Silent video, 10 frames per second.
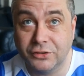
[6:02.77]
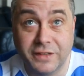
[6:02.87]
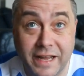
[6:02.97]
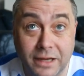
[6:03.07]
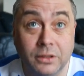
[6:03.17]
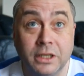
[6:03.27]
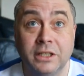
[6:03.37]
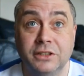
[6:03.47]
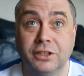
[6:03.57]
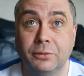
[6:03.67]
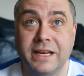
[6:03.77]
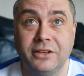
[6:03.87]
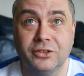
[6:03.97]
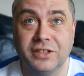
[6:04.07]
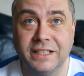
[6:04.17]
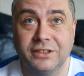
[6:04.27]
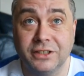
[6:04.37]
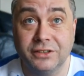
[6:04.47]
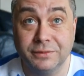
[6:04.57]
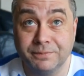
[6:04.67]
on now. So when he does hit
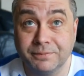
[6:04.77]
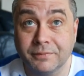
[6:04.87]
us,